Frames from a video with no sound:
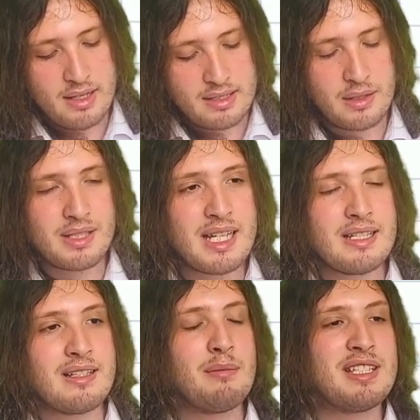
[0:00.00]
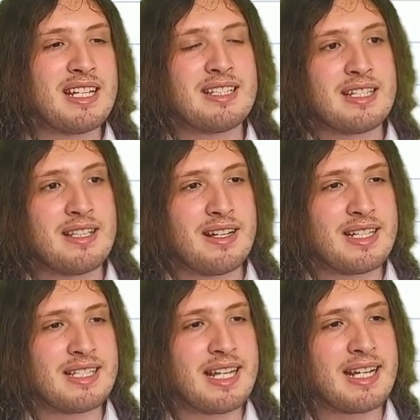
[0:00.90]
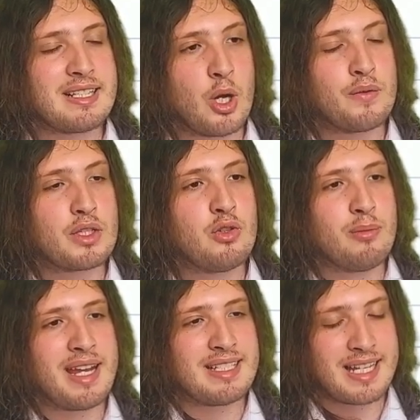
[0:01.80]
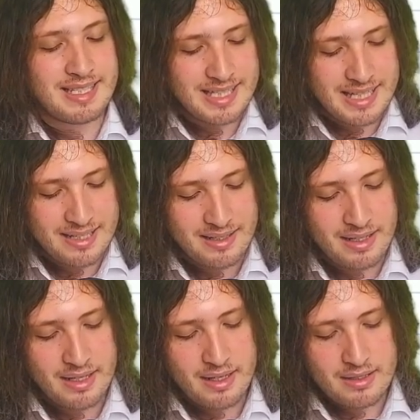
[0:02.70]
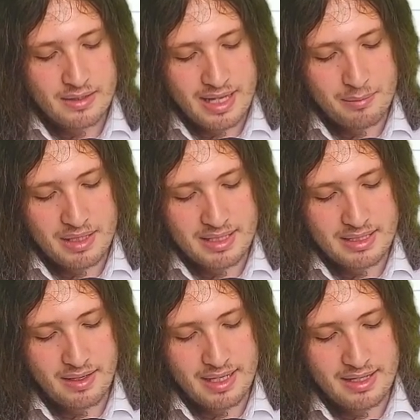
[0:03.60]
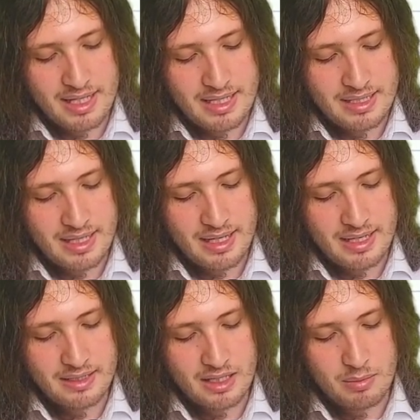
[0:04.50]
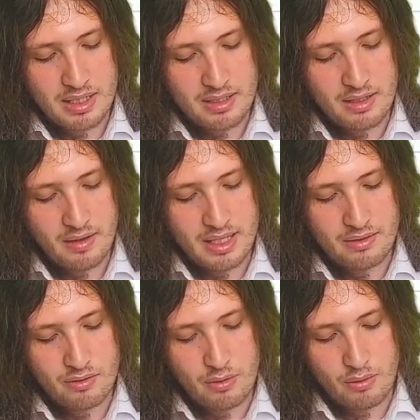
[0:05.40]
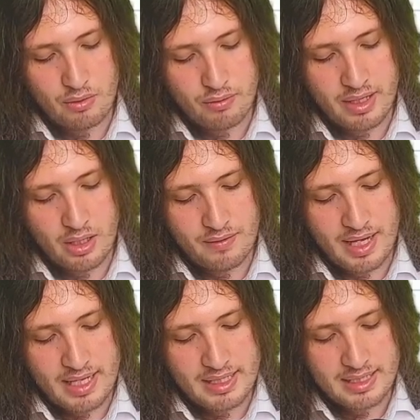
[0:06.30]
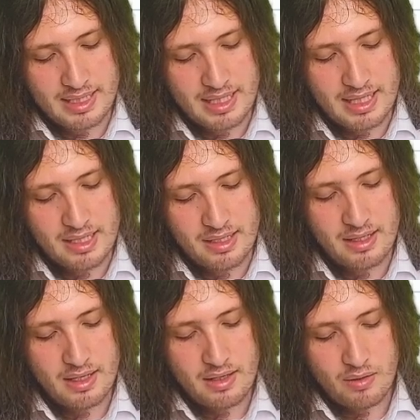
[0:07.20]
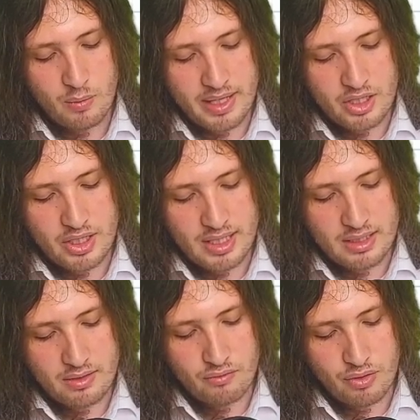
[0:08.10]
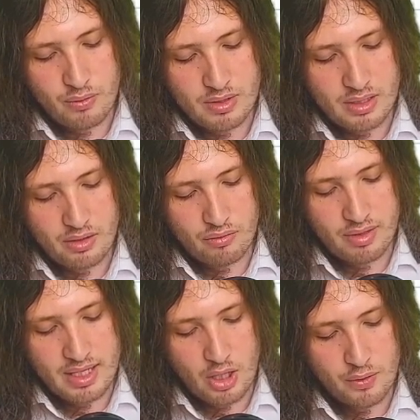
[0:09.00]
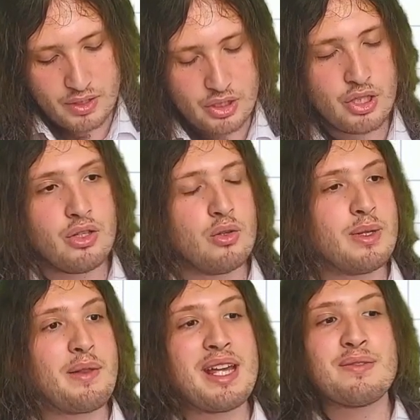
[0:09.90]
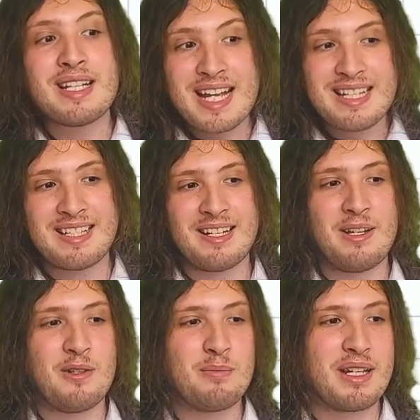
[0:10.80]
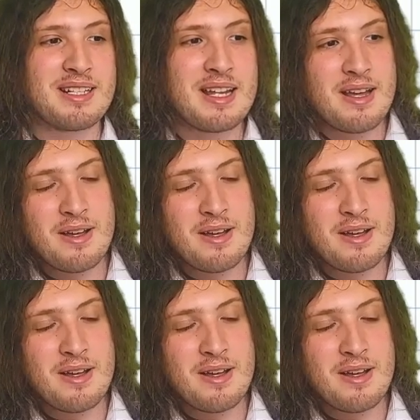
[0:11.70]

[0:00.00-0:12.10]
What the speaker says: So 6 times 6 is 36, over 2 makes 18, so that means sine theta is going to be 9 root 3 over 18, which is root 3 over 2. Now that's fantastic news because